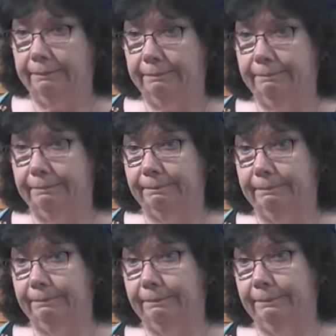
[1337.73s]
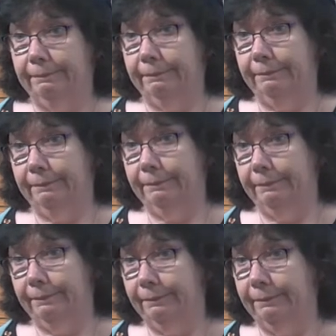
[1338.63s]

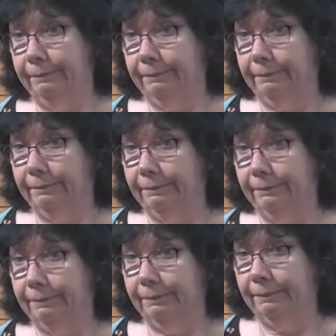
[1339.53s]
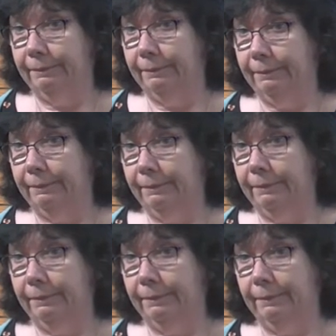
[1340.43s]
Nobody speaks.